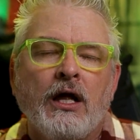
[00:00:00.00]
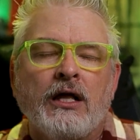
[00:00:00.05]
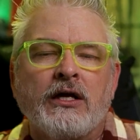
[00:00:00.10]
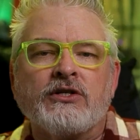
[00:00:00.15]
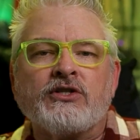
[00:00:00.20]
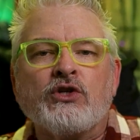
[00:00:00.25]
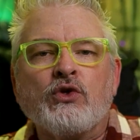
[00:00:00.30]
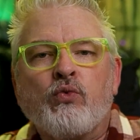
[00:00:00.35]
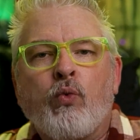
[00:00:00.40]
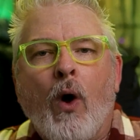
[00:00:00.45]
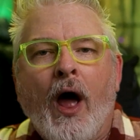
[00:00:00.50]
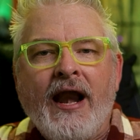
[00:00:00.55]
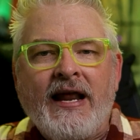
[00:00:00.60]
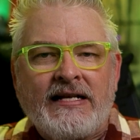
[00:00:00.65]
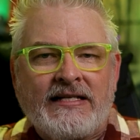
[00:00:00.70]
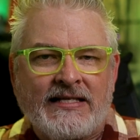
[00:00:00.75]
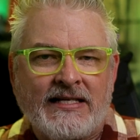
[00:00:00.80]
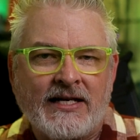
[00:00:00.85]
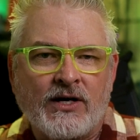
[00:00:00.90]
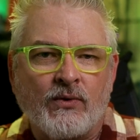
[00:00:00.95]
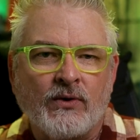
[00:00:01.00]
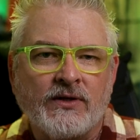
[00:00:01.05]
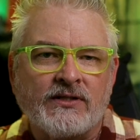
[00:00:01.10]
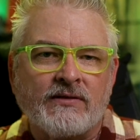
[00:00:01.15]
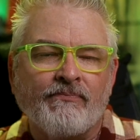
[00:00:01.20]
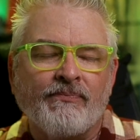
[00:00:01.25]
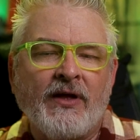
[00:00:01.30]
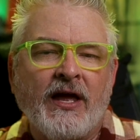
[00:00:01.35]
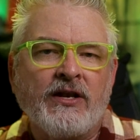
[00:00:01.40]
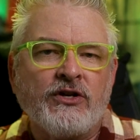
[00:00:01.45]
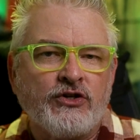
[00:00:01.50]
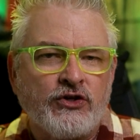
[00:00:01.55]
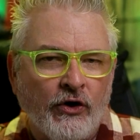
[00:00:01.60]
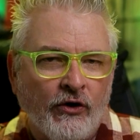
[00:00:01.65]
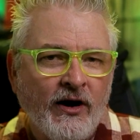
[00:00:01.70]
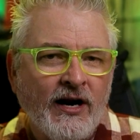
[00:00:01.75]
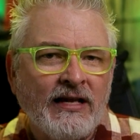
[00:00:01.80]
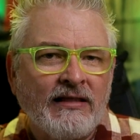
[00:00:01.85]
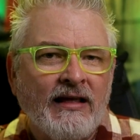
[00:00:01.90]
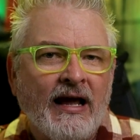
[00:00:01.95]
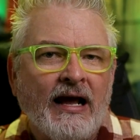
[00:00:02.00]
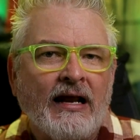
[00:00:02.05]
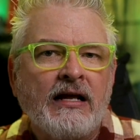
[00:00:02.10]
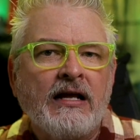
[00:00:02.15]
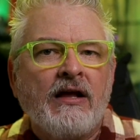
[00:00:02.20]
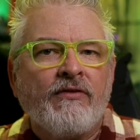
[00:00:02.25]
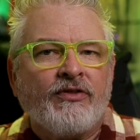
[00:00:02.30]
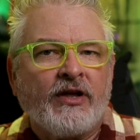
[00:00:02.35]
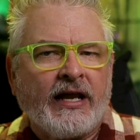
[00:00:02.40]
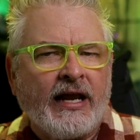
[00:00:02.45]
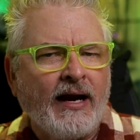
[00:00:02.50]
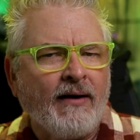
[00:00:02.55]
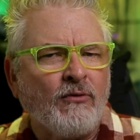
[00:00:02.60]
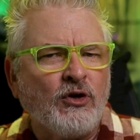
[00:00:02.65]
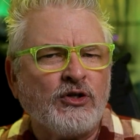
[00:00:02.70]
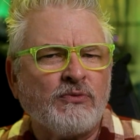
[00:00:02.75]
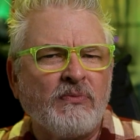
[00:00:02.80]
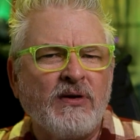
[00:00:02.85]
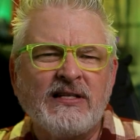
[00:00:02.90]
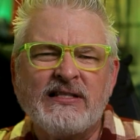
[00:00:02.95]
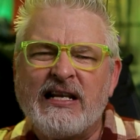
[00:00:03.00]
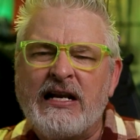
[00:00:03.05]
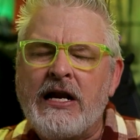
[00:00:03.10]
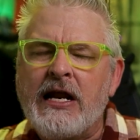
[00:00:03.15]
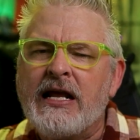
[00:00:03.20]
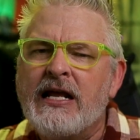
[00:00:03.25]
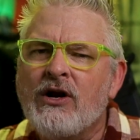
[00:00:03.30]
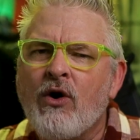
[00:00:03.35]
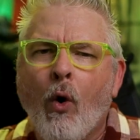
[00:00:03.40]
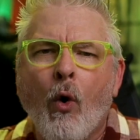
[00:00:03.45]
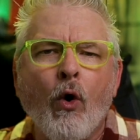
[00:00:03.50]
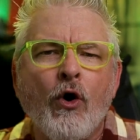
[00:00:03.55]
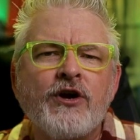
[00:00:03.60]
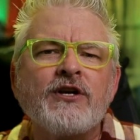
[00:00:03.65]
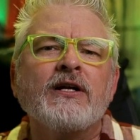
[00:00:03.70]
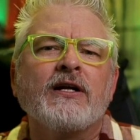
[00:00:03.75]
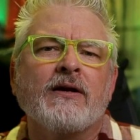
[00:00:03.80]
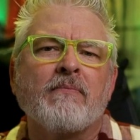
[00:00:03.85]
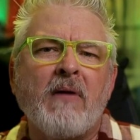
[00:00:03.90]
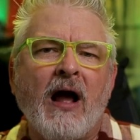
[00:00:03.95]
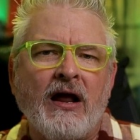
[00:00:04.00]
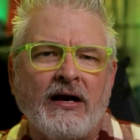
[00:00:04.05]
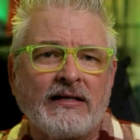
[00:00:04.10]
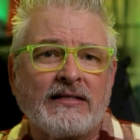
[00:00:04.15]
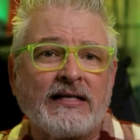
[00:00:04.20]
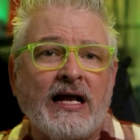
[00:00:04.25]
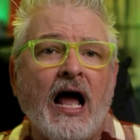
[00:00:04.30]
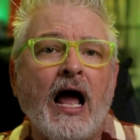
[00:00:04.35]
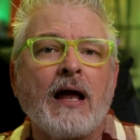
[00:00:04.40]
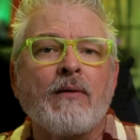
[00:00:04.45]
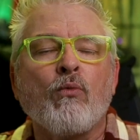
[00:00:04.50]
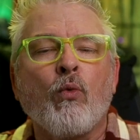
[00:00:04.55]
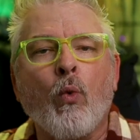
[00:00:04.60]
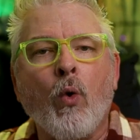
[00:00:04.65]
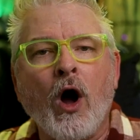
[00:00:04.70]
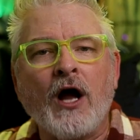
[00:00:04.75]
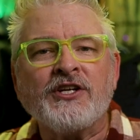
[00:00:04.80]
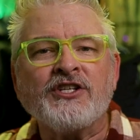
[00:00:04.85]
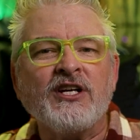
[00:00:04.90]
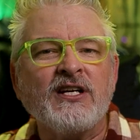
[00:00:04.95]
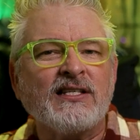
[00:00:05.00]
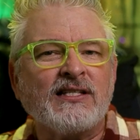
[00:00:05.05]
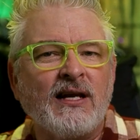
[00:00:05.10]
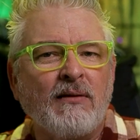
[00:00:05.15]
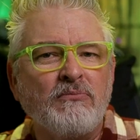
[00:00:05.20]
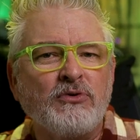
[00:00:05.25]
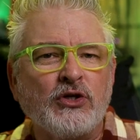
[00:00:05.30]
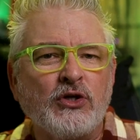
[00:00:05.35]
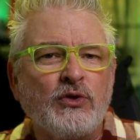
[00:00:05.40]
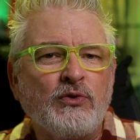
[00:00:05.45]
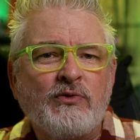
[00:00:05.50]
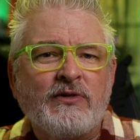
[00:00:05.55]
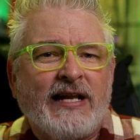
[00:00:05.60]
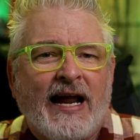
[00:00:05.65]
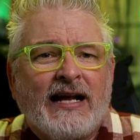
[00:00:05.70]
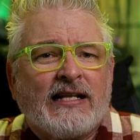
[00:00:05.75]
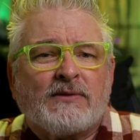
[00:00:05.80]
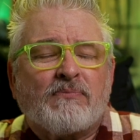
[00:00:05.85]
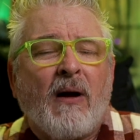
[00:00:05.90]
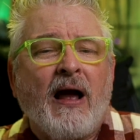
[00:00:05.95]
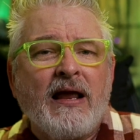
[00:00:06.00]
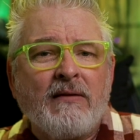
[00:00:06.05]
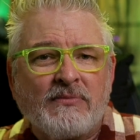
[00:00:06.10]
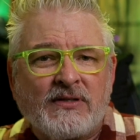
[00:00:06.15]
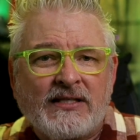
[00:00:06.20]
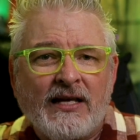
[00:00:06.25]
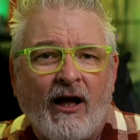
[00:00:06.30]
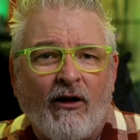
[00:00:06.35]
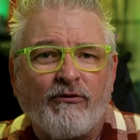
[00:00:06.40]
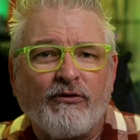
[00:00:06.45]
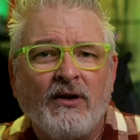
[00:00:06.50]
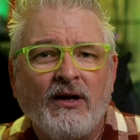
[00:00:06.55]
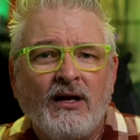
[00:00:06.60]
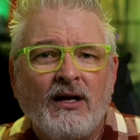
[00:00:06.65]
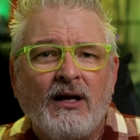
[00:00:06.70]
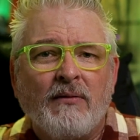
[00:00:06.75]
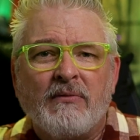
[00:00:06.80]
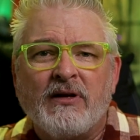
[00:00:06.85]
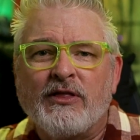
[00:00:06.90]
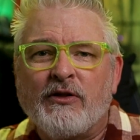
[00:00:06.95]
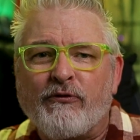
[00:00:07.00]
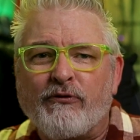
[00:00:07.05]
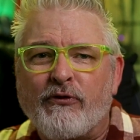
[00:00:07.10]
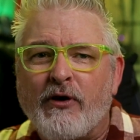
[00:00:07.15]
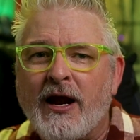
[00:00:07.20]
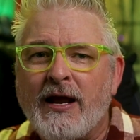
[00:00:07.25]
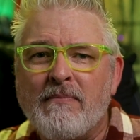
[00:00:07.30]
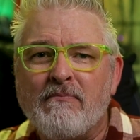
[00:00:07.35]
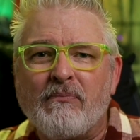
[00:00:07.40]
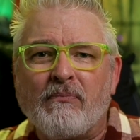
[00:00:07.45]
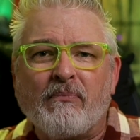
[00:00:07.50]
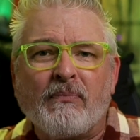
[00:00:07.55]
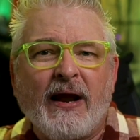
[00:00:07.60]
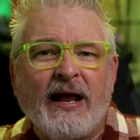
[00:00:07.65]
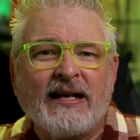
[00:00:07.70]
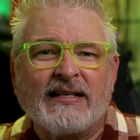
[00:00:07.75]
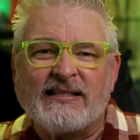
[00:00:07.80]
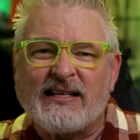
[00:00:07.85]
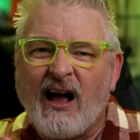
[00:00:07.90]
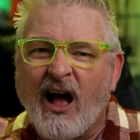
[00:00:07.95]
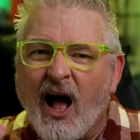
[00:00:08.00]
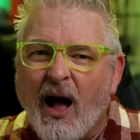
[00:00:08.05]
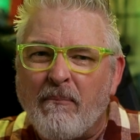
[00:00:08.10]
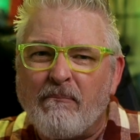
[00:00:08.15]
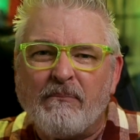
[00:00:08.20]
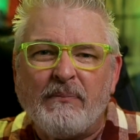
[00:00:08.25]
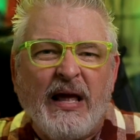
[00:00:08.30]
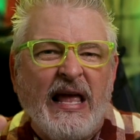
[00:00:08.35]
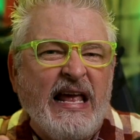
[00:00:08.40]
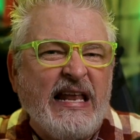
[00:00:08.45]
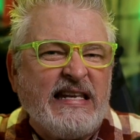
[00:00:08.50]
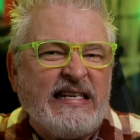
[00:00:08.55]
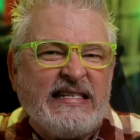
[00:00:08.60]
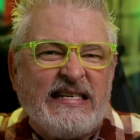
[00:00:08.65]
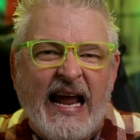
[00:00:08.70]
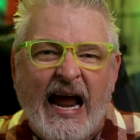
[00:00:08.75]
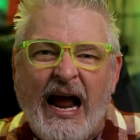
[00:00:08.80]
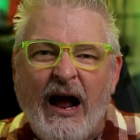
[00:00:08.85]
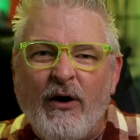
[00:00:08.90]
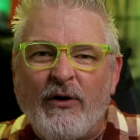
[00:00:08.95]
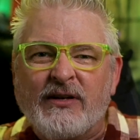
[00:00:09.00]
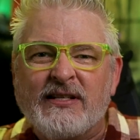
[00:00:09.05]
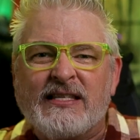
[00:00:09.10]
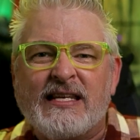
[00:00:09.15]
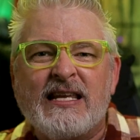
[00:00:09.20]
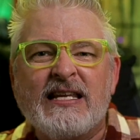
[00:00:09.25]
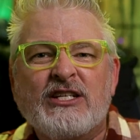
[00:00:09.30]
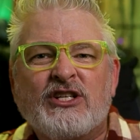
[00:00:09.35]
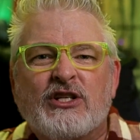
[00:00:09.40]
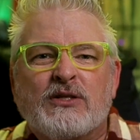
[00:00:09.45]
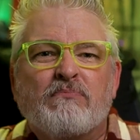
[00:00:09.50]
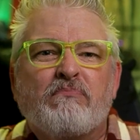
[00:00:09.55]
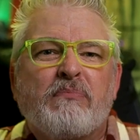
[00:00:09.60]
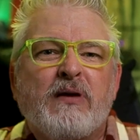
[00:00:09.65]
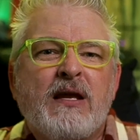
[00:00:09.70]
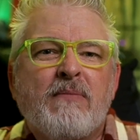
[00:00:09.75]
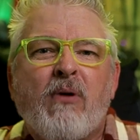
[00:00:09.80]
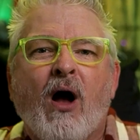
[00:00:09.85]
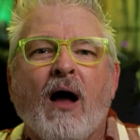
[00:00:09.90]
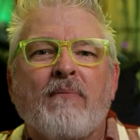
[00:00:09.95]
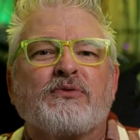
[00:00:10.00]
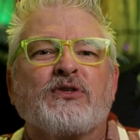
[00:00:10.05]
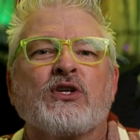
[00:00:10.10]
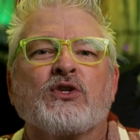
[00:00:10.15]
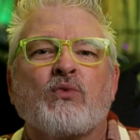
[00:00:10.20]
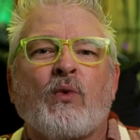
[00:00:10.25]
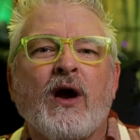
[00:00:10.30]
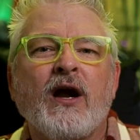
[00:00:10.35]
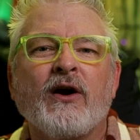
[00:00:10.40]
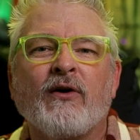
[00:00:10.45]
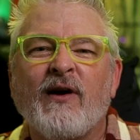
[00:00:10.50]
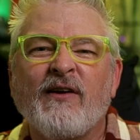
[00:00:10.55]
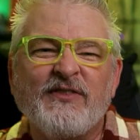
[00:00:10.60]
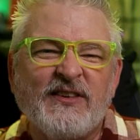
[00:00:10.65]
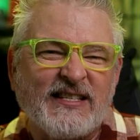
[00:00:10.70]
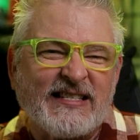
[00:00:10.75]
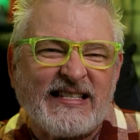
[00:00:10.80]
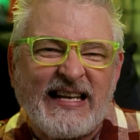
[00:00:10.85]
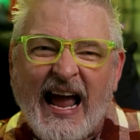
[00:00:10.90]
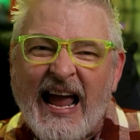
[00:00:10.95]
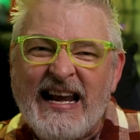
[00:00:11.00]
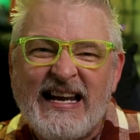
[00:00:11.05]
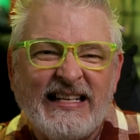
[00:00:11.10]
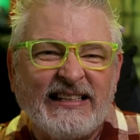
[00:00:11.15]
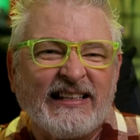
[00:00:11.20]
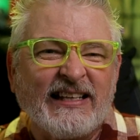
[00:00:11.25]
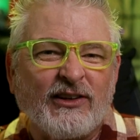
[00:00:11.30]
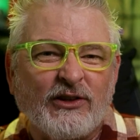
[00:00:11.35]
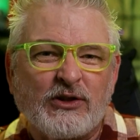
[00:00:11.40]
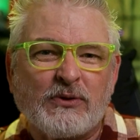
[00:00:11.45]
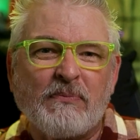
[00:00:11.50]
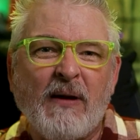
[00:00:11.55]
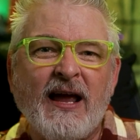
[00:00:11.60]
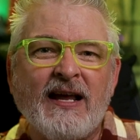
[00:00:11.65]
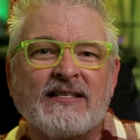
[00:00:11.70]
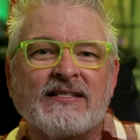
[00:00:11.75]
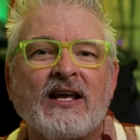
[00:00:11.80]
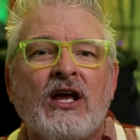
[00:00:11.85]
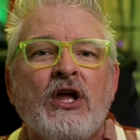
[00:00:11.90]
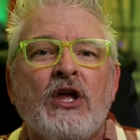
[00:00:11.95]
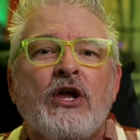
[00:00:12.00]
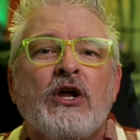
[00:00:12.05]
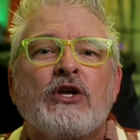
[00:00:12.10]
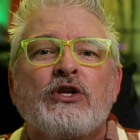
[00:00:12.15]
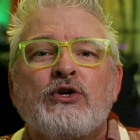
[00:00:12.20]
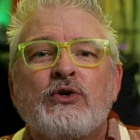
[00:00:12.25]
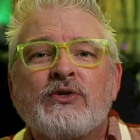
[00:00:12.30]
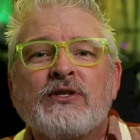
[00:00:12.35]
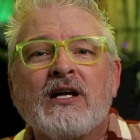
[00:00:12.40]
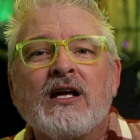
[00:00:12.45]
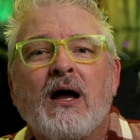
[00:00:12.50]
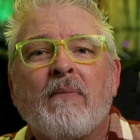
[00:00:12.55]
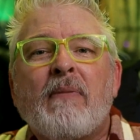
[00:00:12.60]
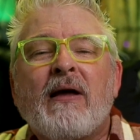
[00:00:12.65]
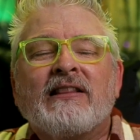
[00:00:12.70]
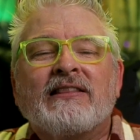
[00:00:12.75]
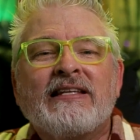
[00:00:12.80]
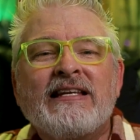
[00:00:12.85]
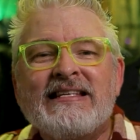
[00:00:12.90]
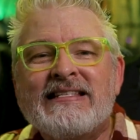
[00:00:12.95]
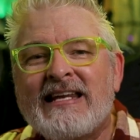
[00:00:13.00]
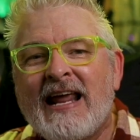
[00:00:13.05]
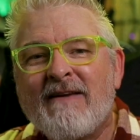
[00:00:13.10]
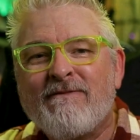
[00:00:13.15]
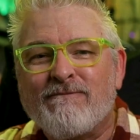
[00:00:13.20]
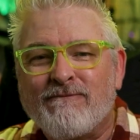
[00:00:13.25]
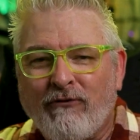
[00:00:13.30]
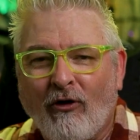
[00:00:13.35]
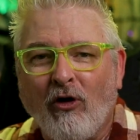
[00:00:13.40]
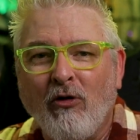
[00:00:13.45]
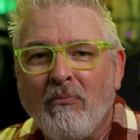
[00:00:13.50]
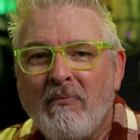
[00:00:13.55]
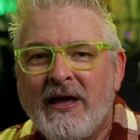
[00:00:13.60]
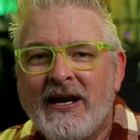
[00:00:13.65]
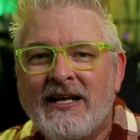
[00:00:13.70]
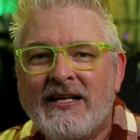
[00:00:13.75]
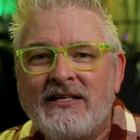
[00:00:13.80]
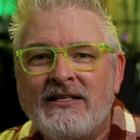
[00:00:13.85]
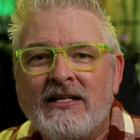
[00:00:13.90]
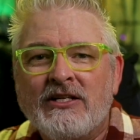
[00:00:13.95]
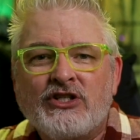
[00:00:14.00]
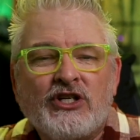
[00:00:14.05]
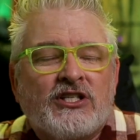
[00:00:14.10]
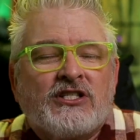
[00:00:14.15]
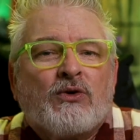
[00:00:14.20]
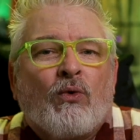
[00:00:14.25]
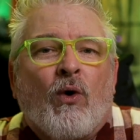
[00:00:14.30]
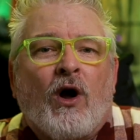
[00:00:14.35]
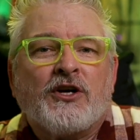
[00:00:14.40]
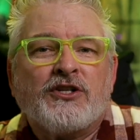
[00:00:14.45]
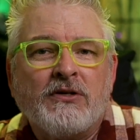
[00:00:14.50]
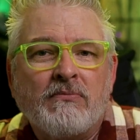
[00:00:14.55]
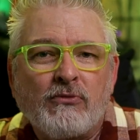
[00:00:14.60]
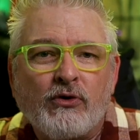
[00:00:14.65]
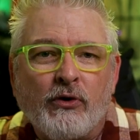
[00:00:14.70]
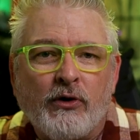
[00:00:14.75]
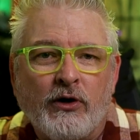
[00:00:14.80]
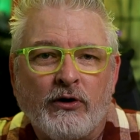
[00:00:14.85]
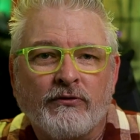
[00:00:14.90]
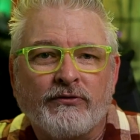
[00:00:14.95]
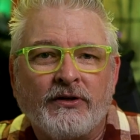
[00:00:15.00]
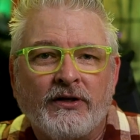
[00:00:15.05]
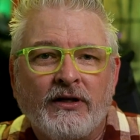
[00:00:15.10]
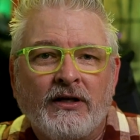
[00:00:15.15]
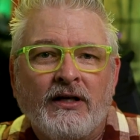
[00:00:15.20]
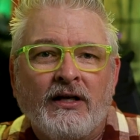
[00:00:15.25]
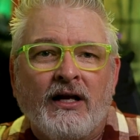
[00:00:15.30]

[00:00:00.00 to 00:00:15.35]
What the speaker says: There's this wedding sequence, and during that, the camera spends an inordinate amount of time watching some dude dance by himself. I mean, the frame pans up and down as he just bebops his way around this tiny little space, using up at least a full minute just to watch him groove.